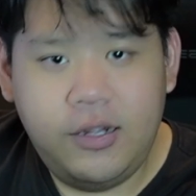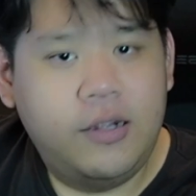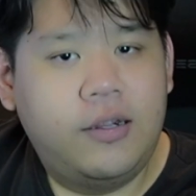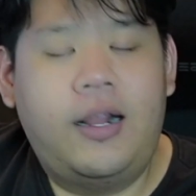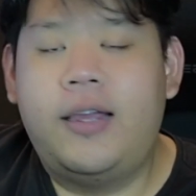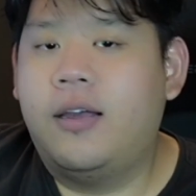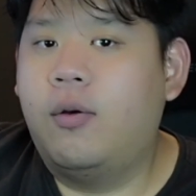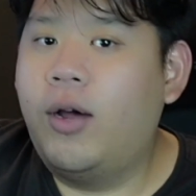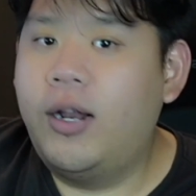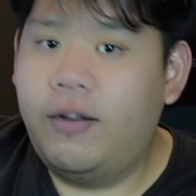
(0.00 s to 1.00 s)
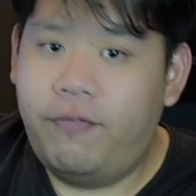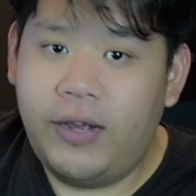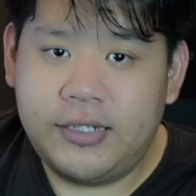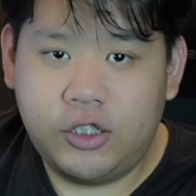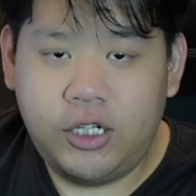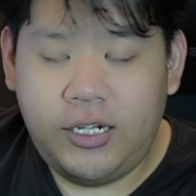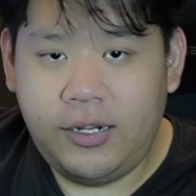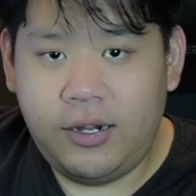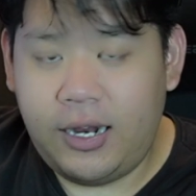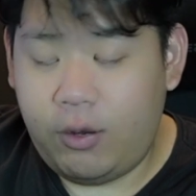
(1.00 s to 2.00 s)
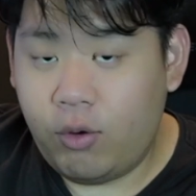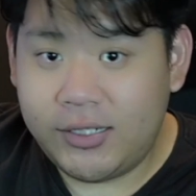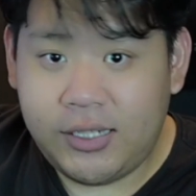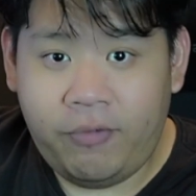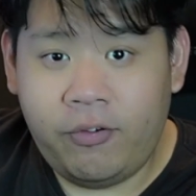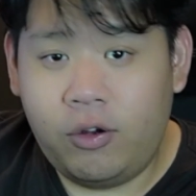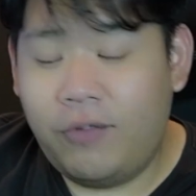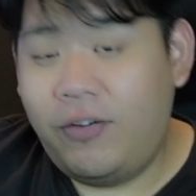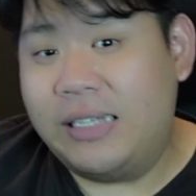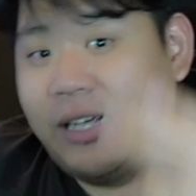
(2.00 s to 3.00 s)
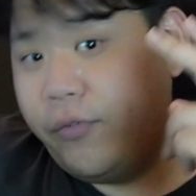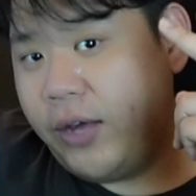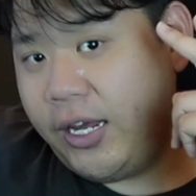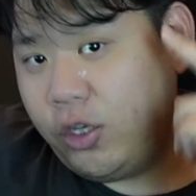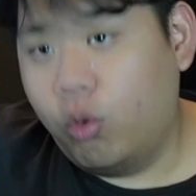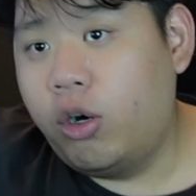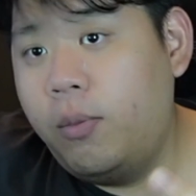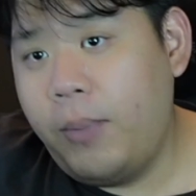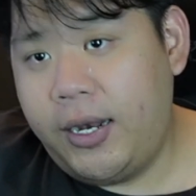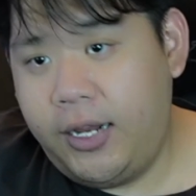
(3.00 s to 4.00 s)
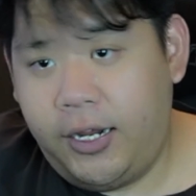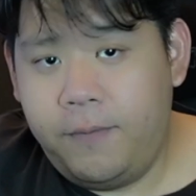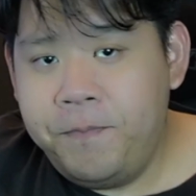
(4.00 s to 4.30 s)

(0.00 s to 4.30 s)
Like what I said before, the Feds have a dual mandate.